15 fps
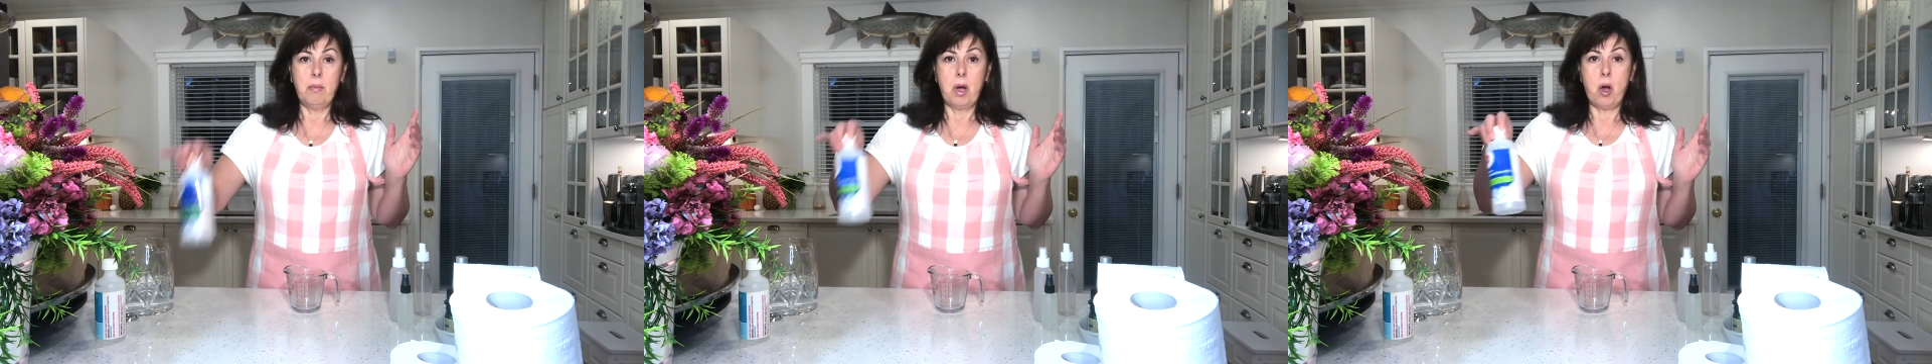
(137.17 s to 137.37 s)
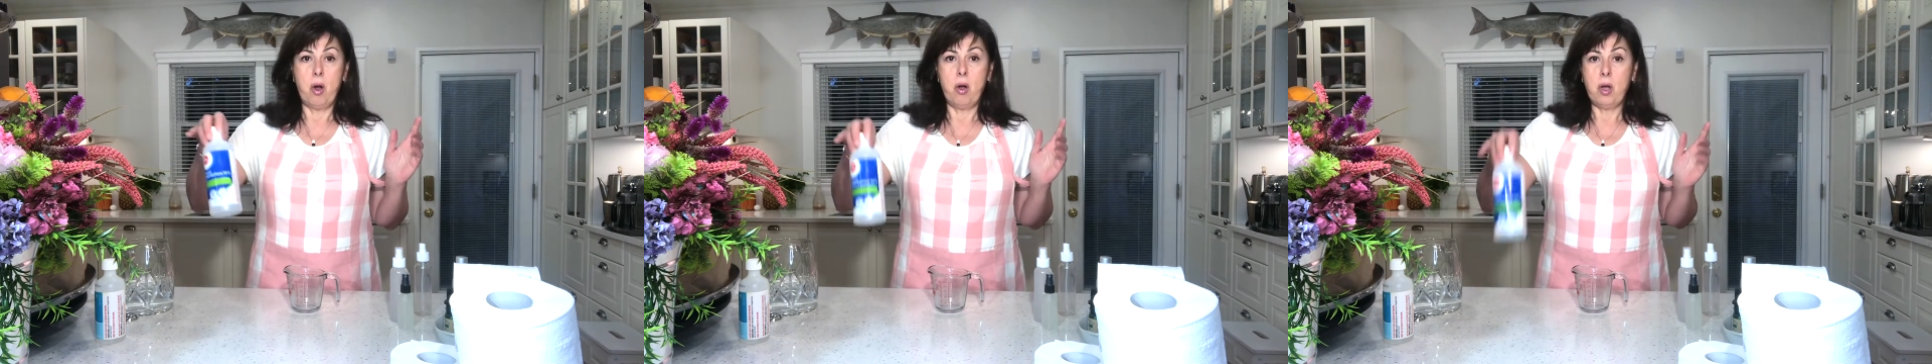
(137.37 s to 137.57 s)

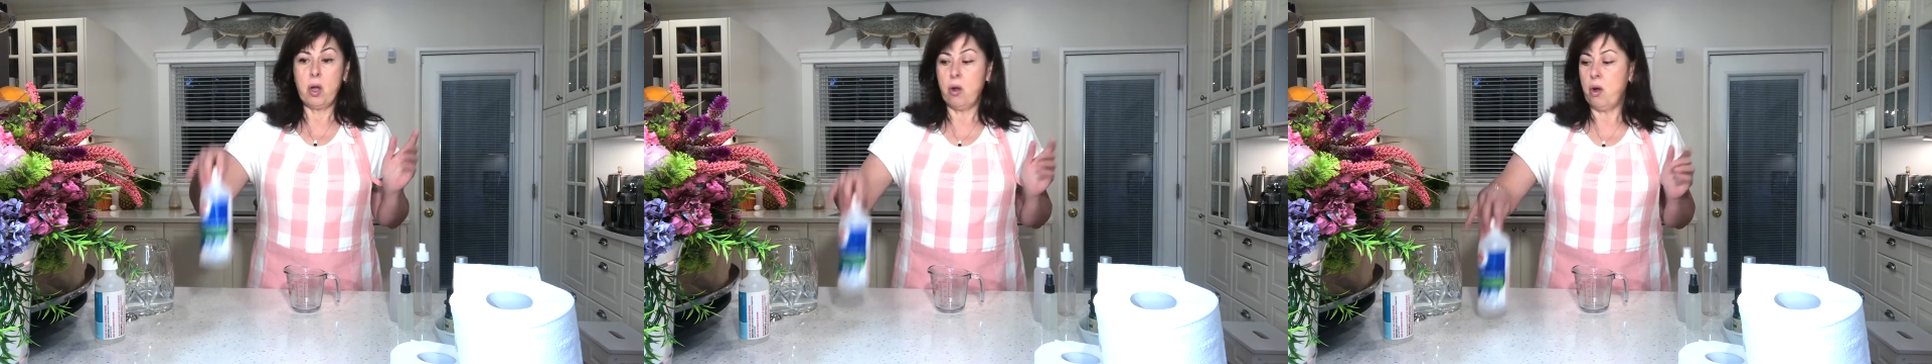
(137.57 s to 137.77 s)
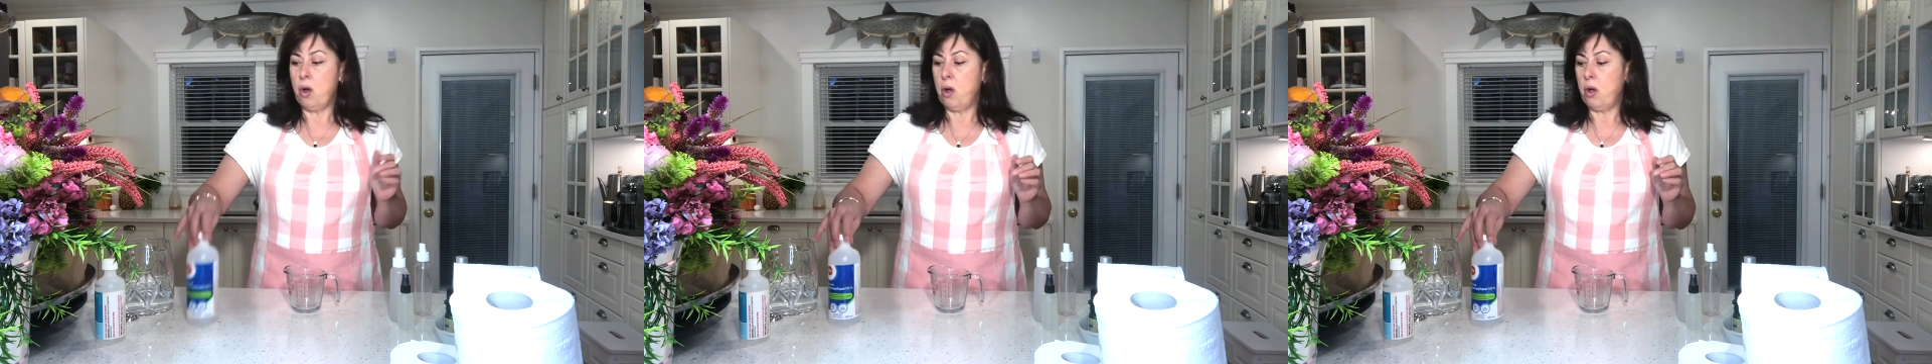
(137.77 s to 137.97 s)

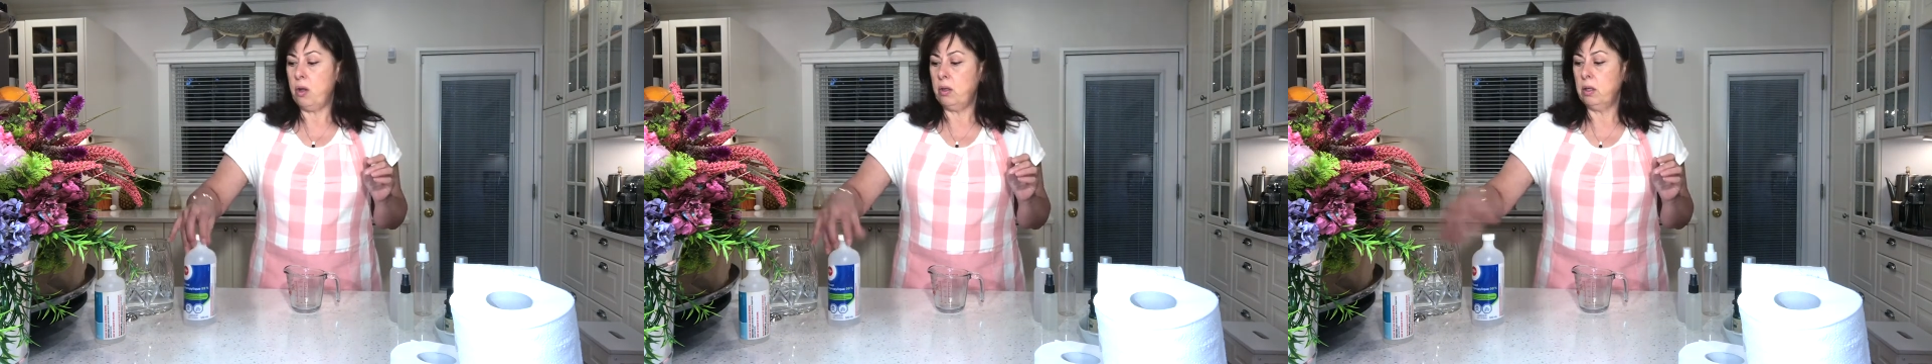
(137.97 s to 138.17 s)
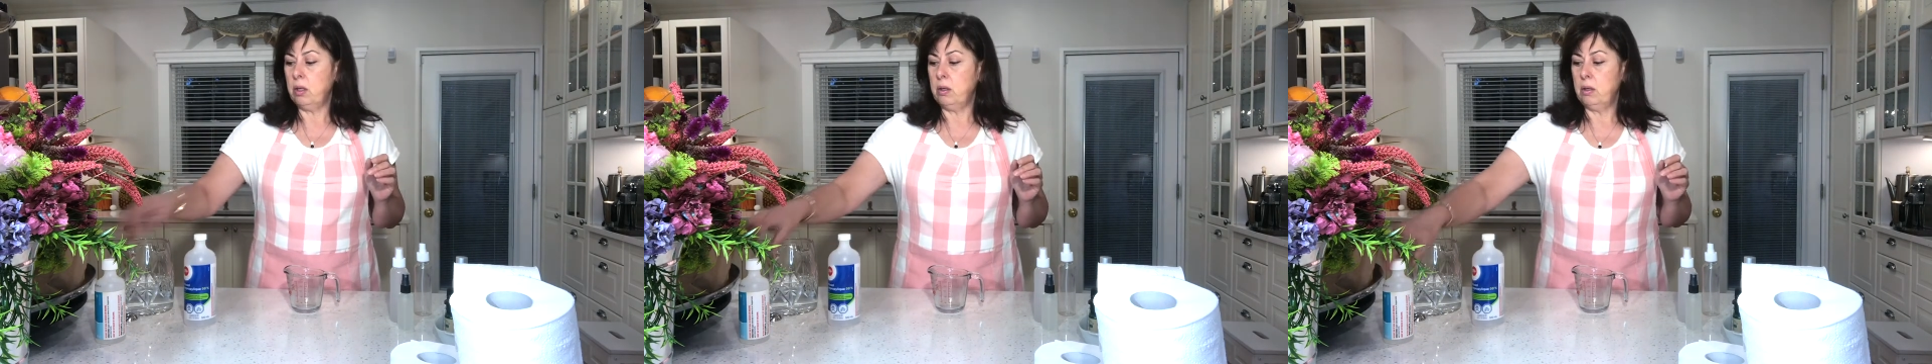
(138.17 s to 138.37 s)

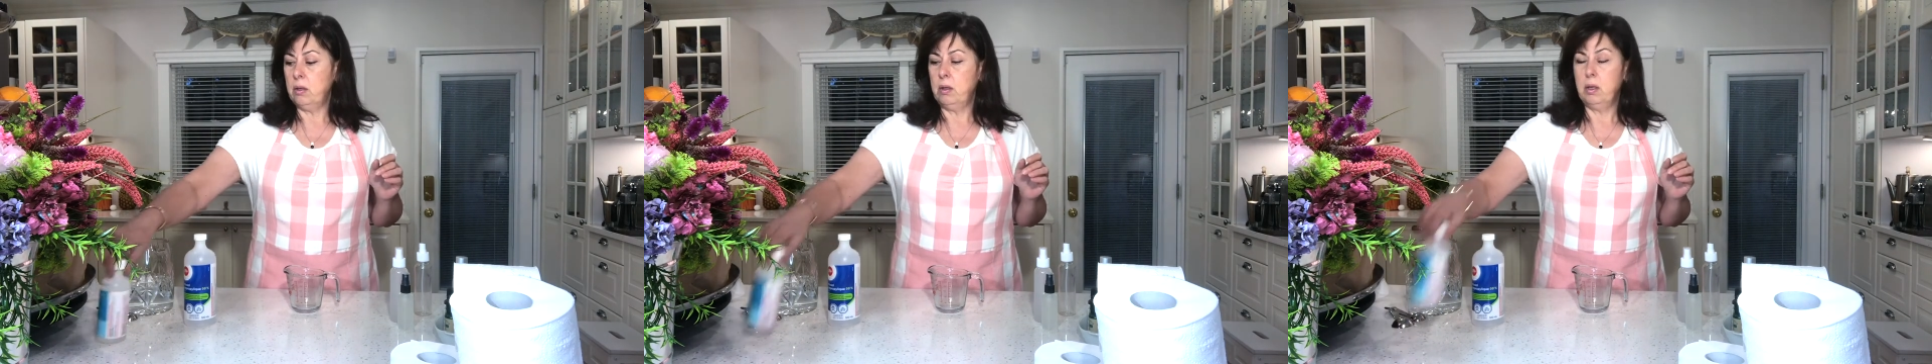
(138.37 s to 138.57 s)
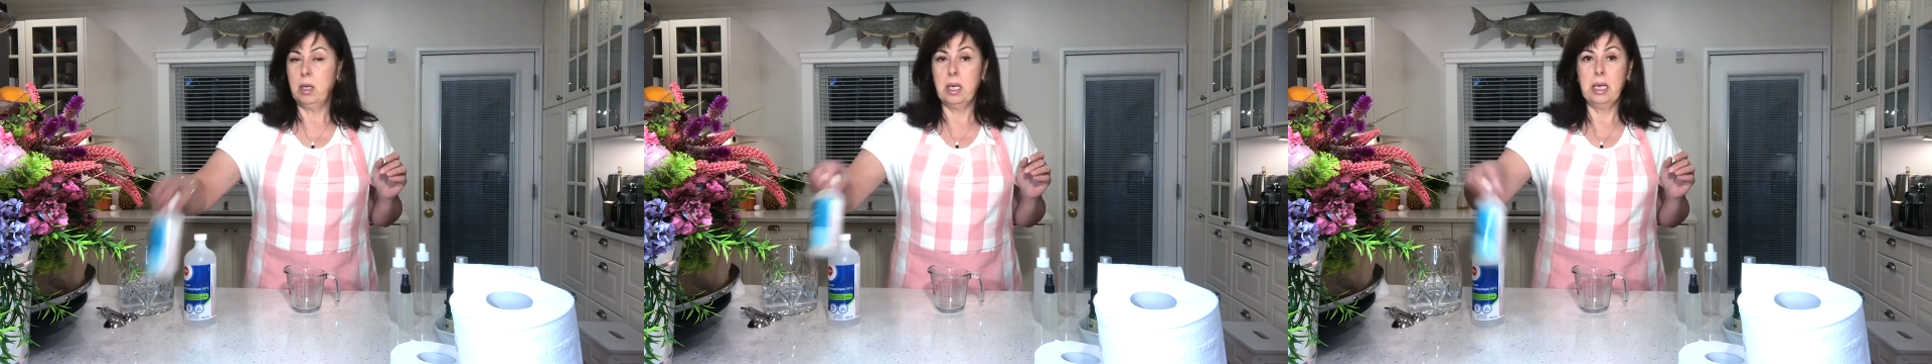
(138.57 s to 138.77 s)
Alcohol,
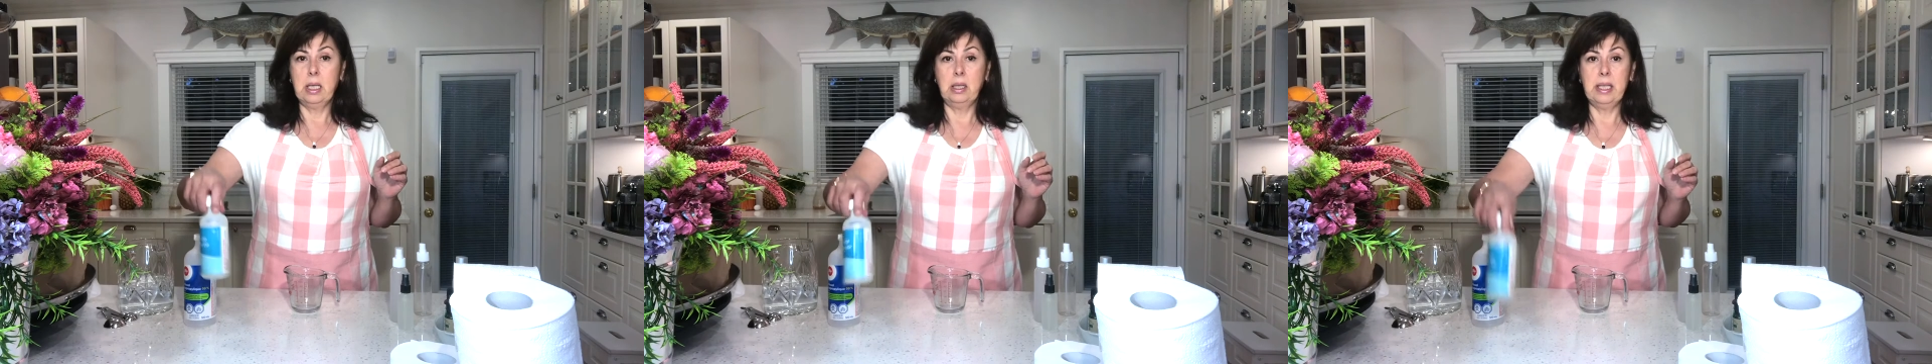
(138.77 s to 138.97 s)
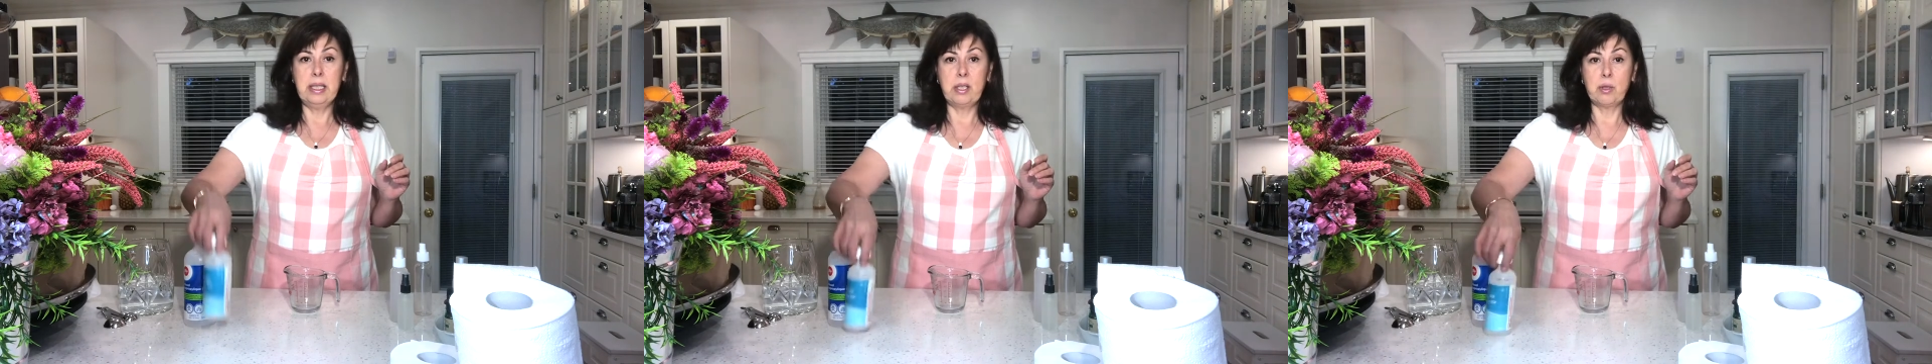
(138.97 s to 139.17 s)

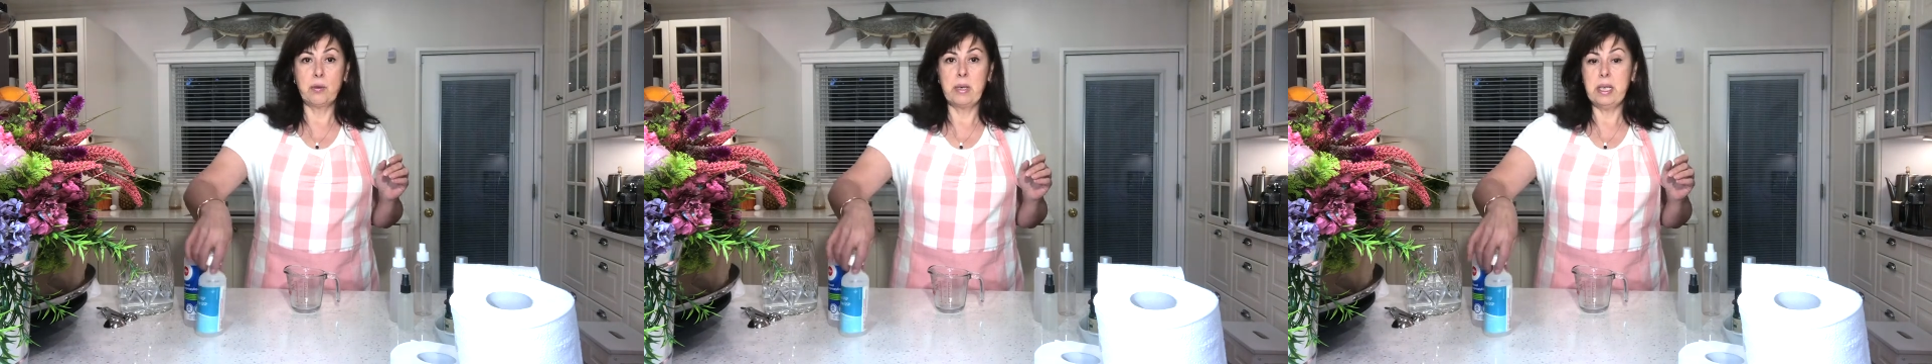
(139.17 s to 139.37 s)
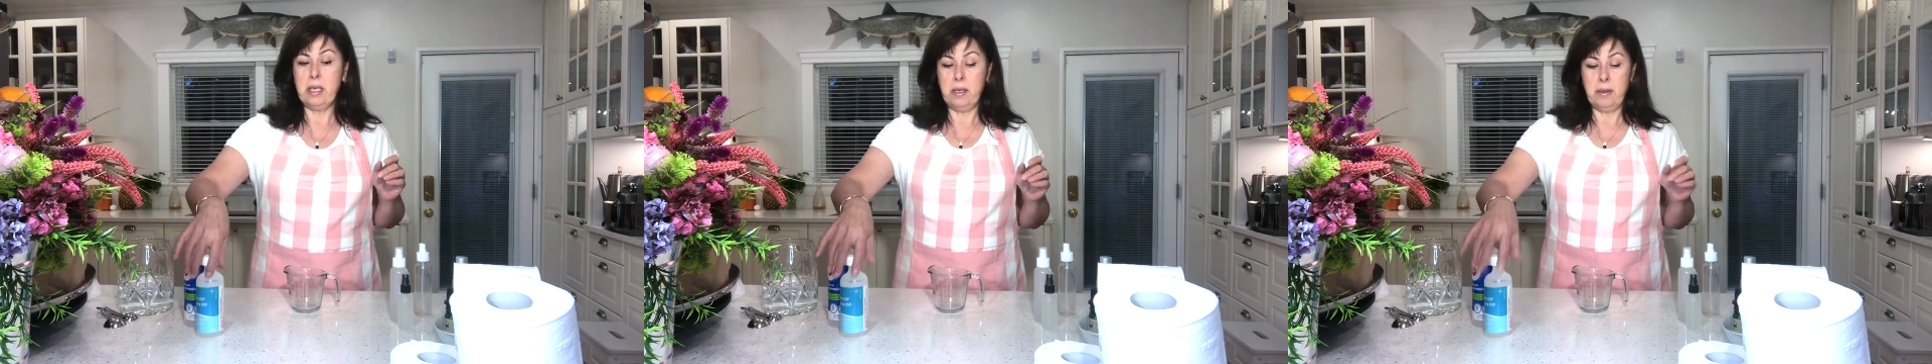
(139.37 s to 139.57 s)

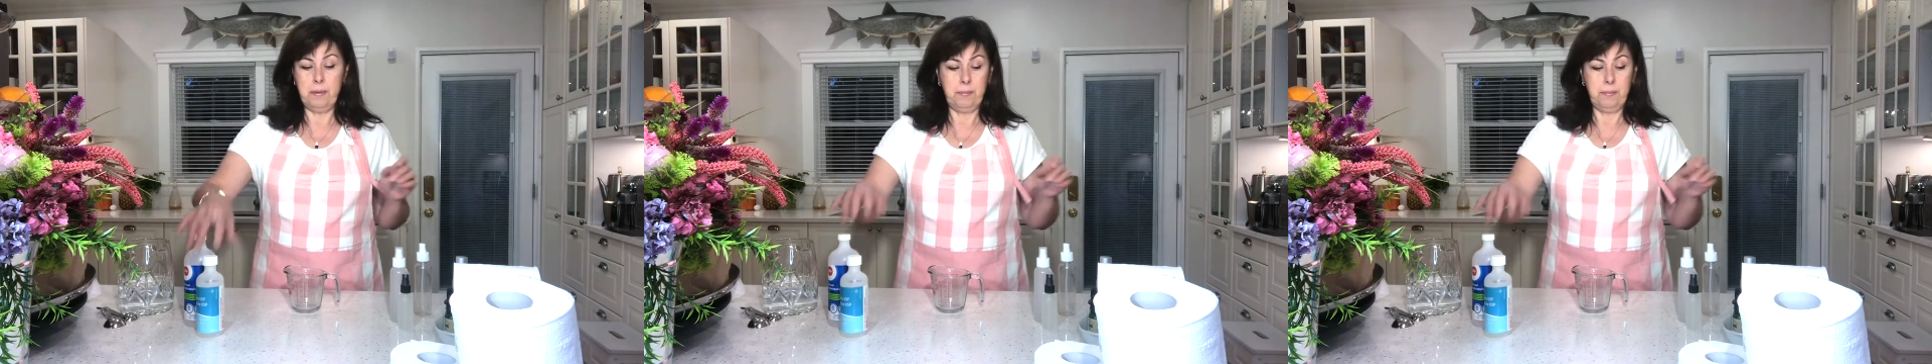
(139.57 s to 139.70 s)
glycerin,